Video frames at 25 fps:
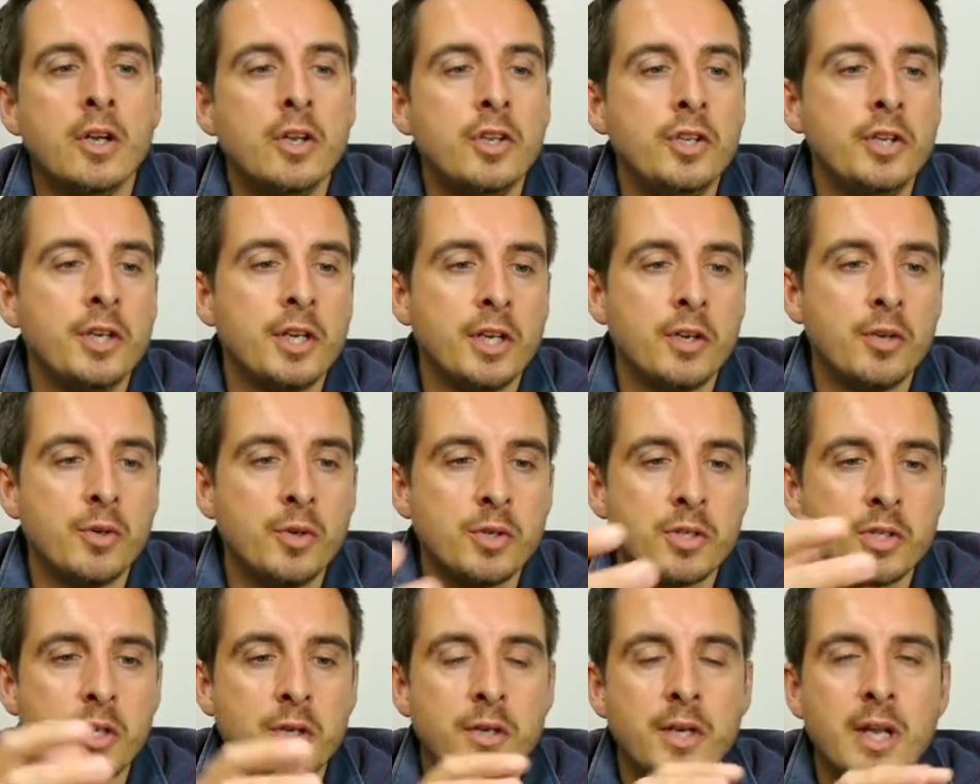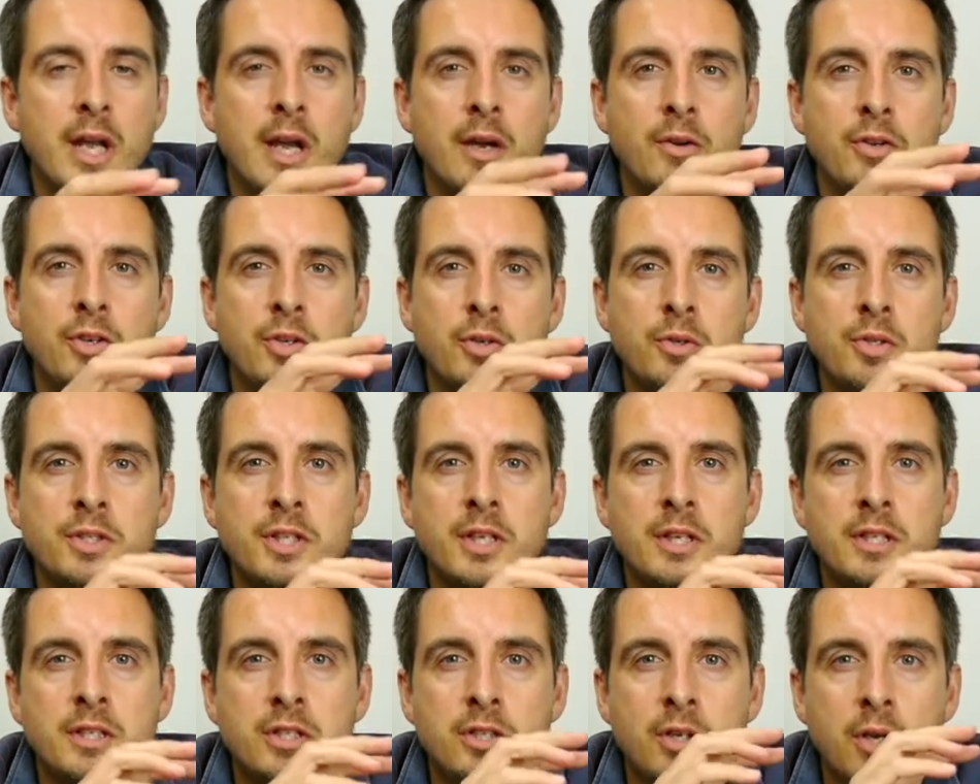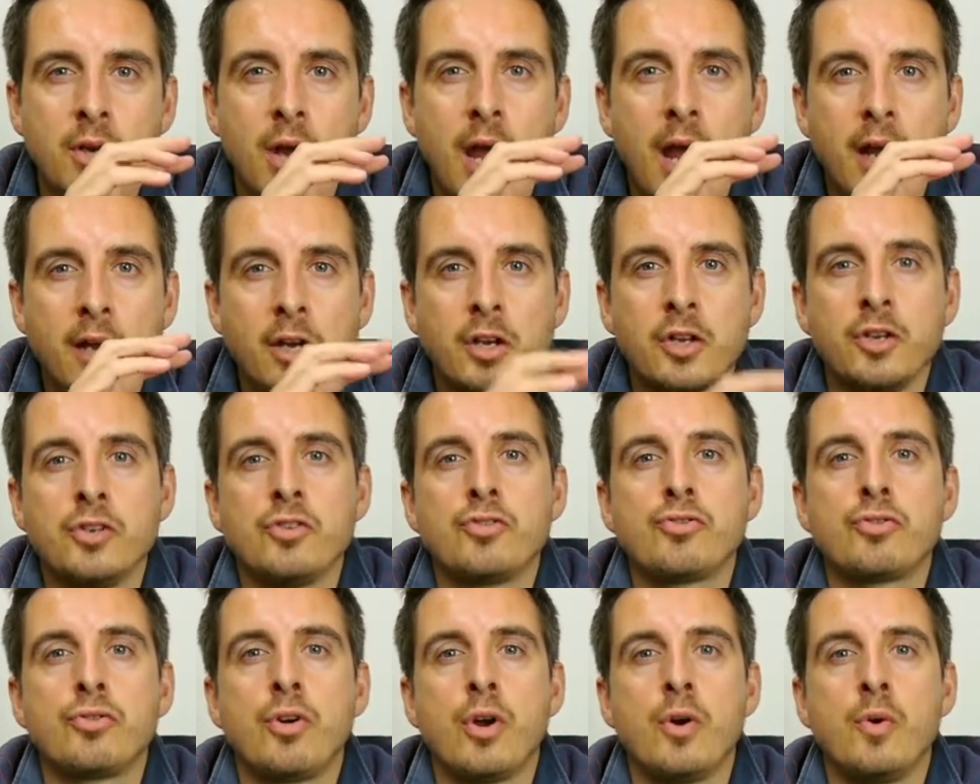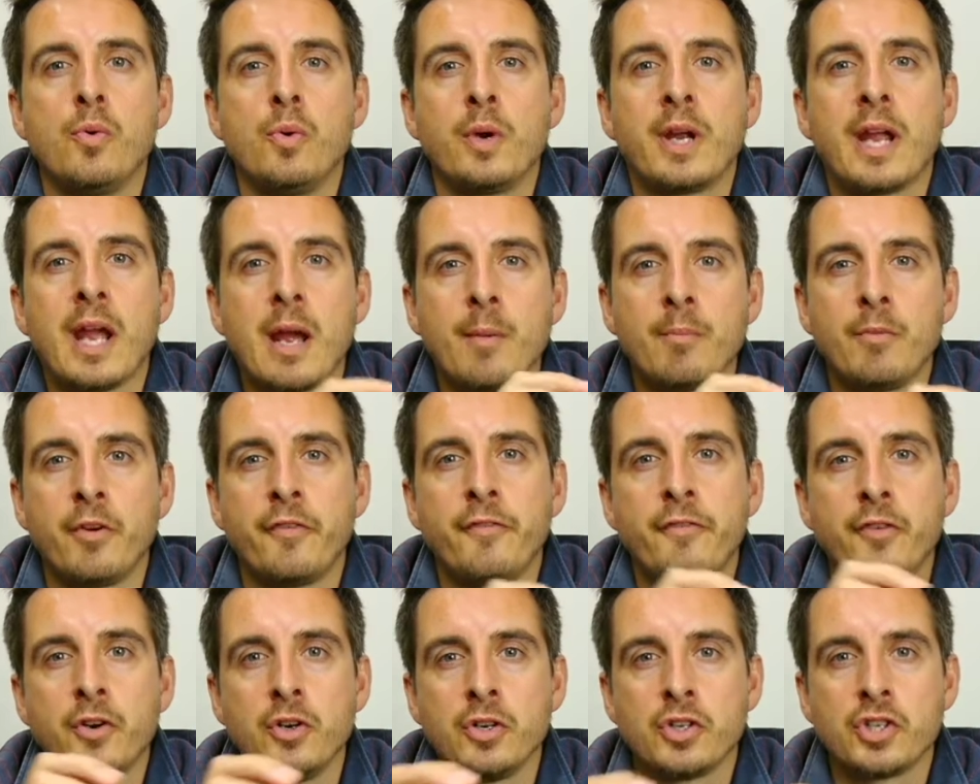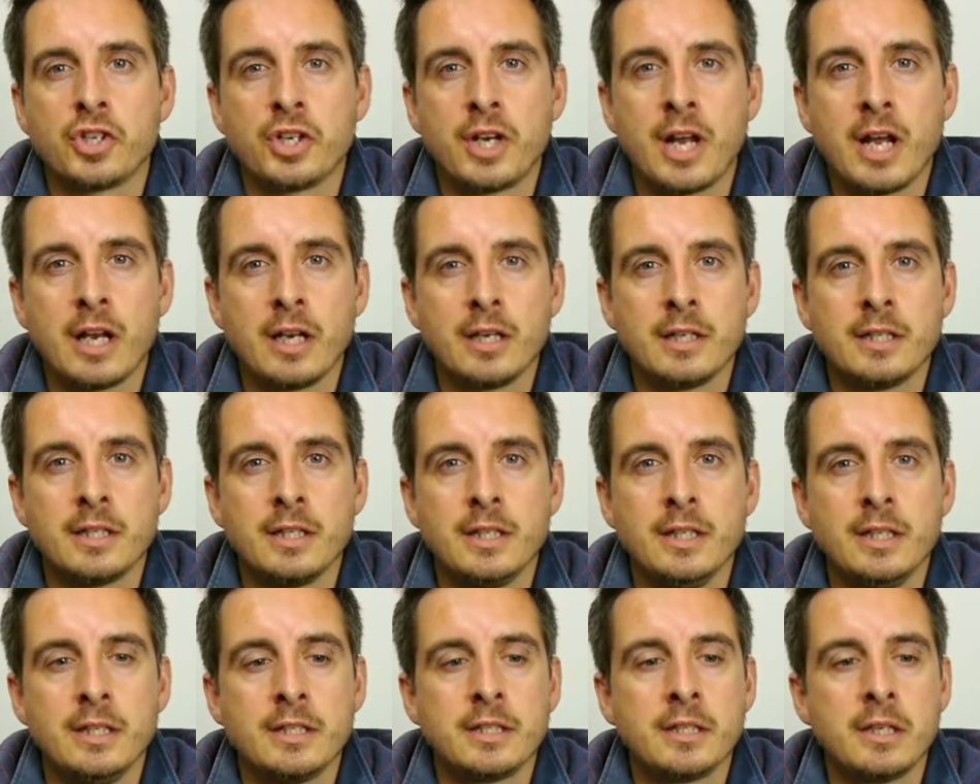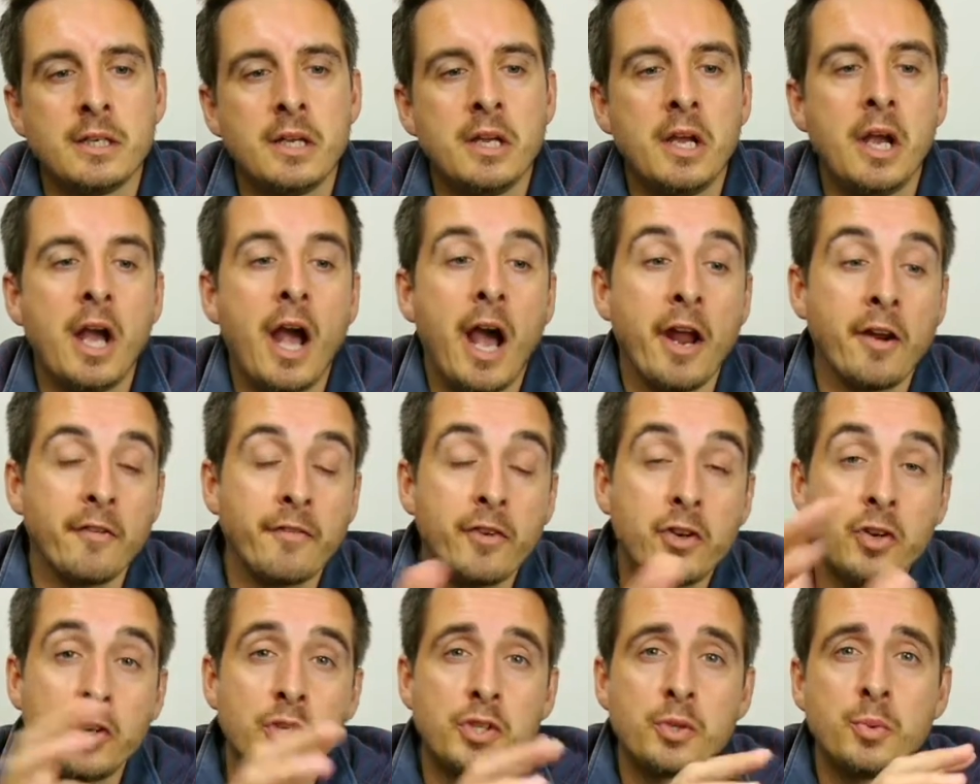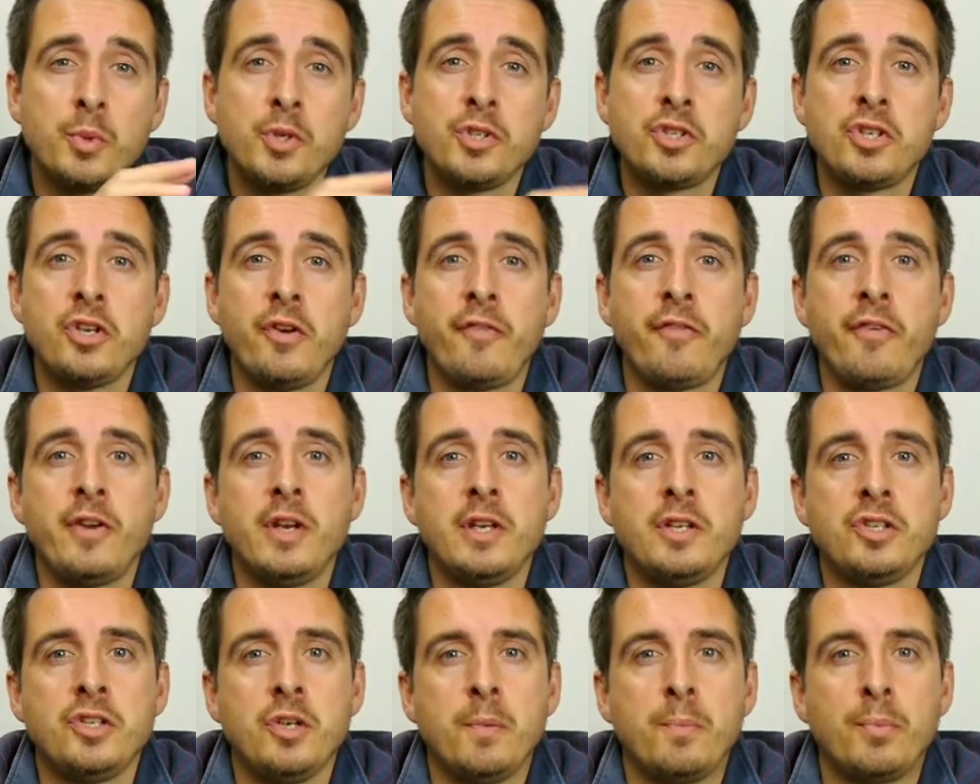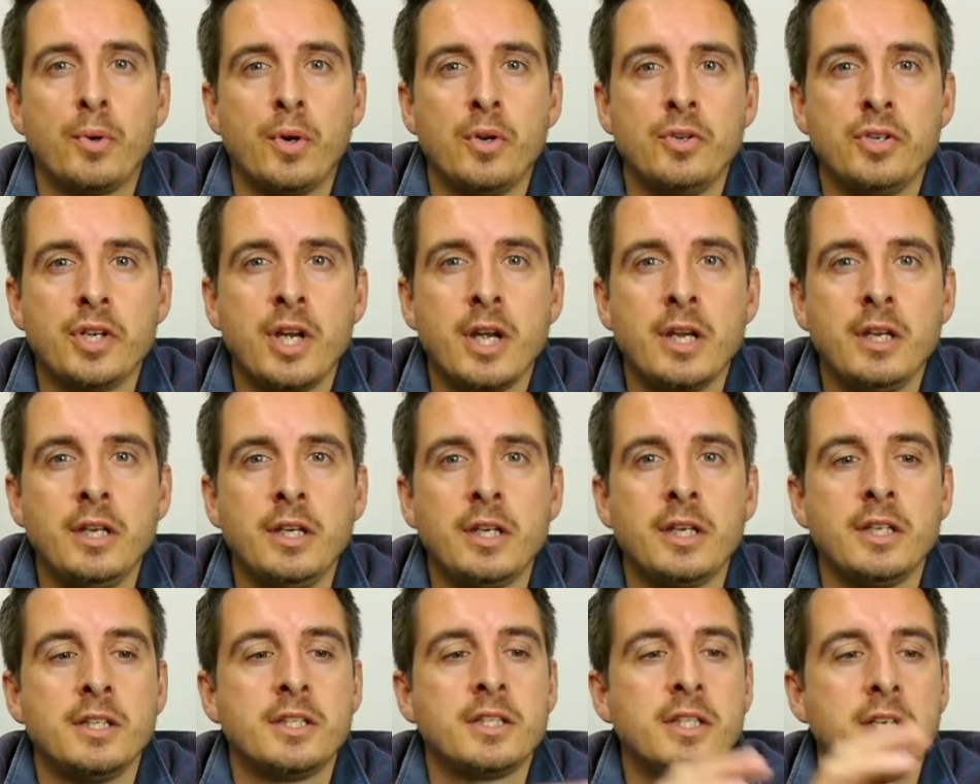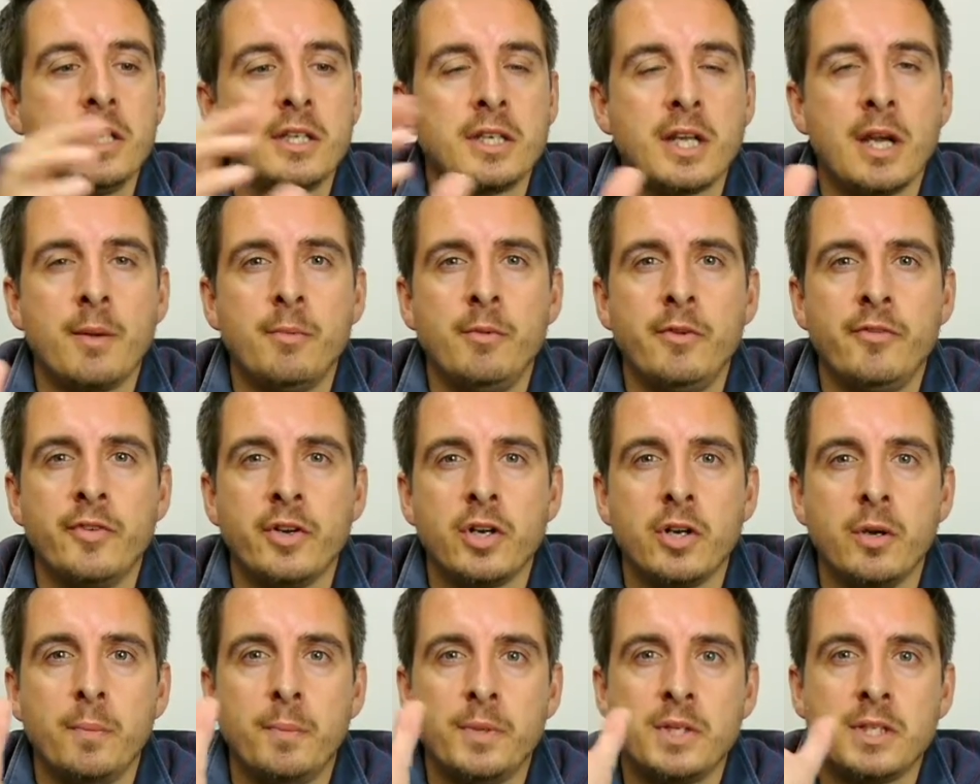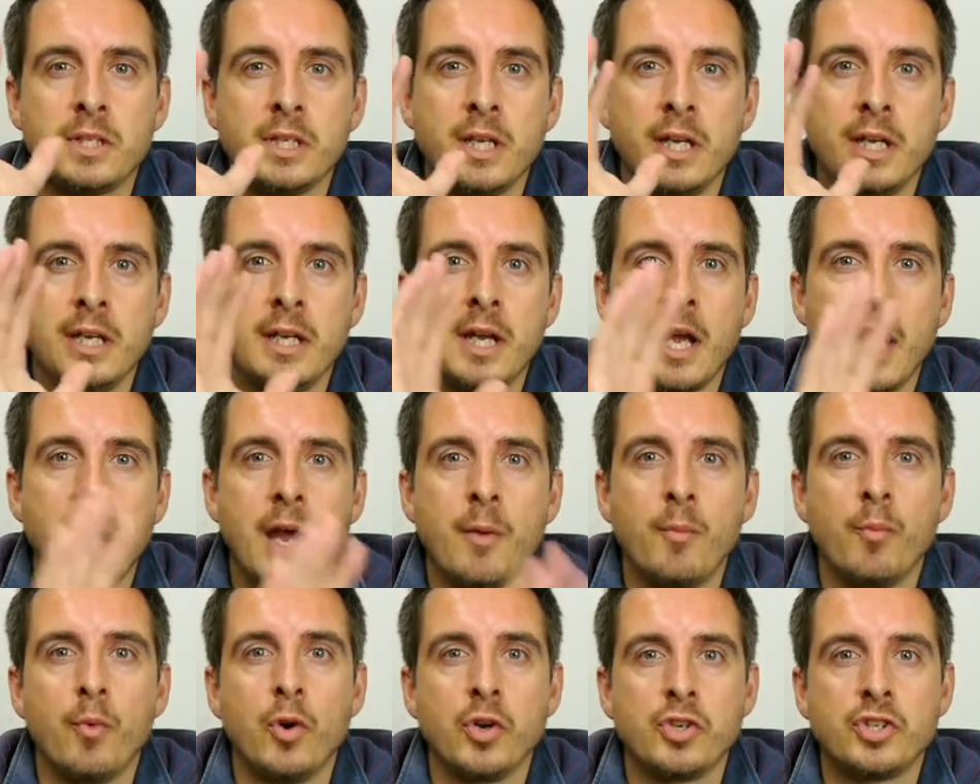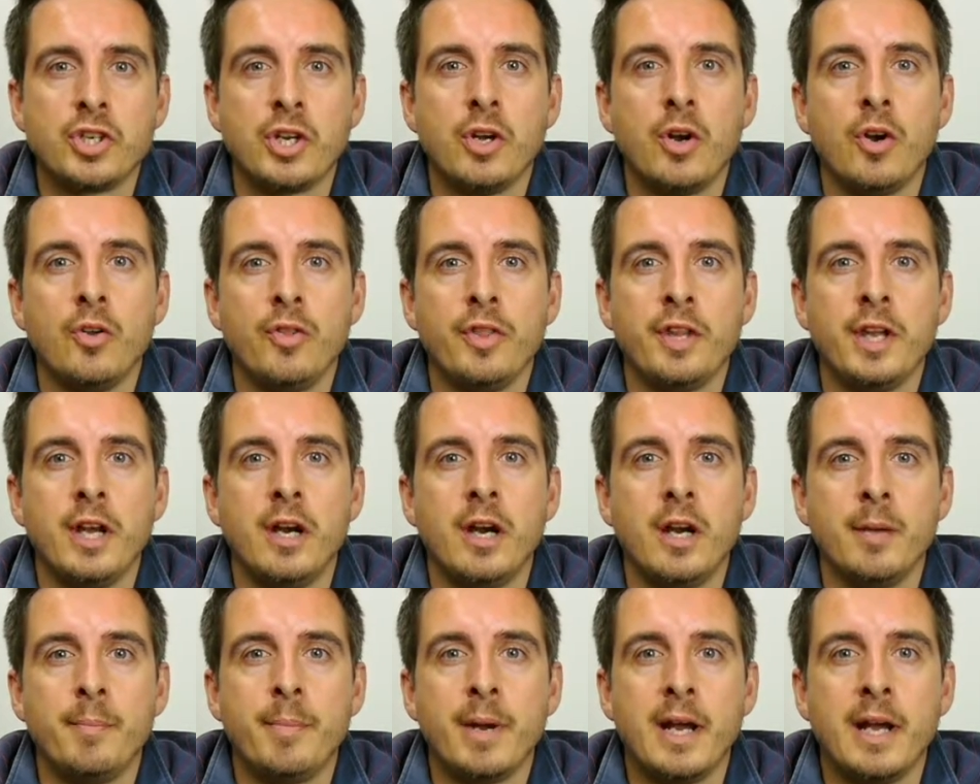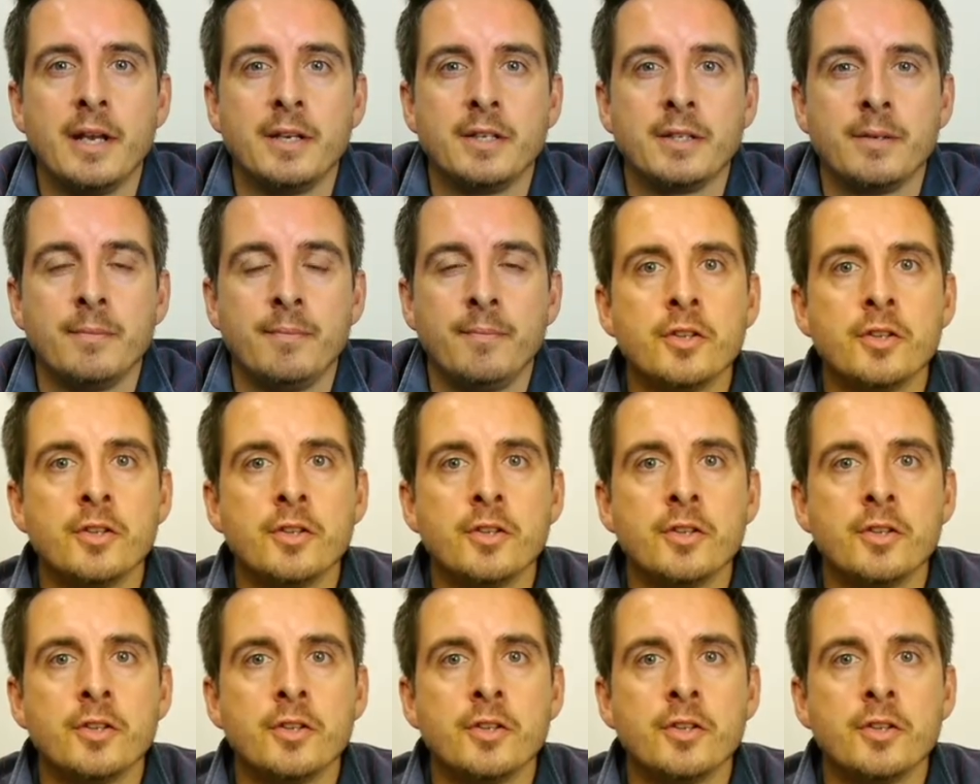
you can also now use it to control camera functionalities, and of course once you finish your project you can sit down with a cup of tea and watch it on the iPad.